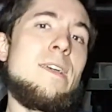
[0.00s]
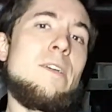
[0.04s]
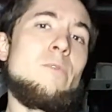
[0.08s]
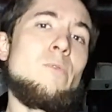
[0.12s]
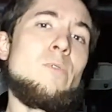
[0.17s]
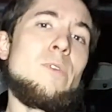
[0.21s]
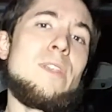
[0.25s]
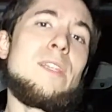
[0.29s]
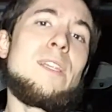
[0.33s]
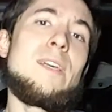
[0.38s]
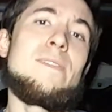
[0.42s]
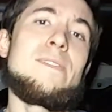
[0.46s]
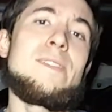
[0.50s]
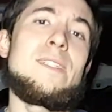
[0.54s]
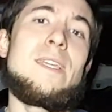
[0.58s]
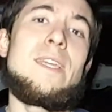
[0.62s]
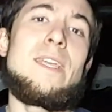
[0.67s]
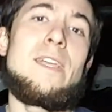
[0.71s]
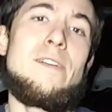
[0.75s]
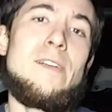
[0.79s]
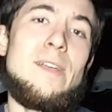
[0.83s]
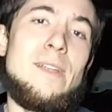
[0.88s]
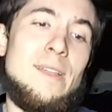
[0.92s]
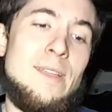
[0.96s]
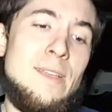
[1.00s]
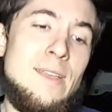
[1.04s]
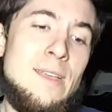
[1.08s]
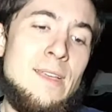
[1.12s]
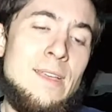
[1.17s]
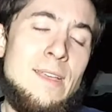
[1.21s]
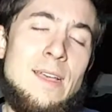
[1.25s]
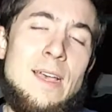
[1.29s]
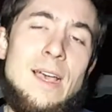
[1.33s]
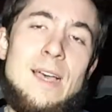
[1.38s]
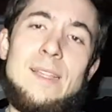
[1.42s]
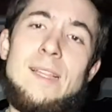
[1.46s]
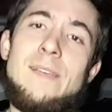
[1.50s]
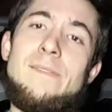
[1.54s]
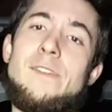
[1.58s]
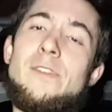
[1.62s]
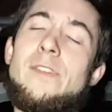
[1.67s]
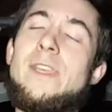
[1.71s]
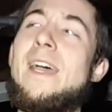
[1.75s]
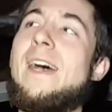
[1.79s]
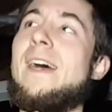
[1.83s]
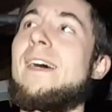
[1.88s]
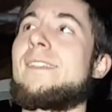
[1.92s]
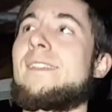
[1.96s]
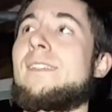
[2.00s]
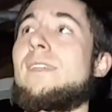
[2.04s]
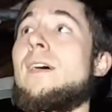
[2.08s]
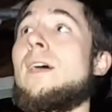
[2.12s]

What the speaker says: Would love to hear it. I love you guys.